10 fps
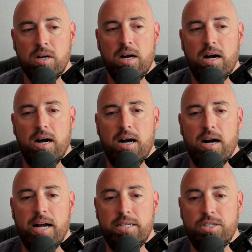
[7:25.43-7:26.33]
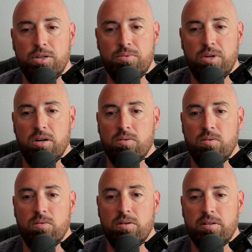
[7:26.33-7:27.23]
I do
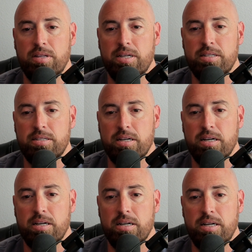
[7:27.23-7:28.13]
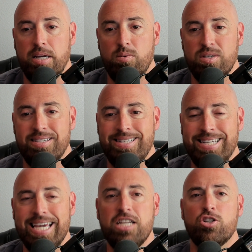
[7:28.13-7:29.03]
know that it was
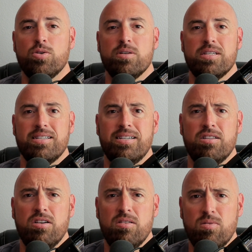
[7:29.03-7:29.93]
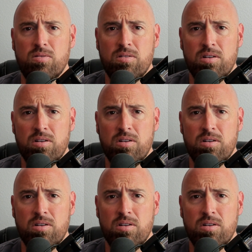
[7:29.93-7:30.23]
dangerously low,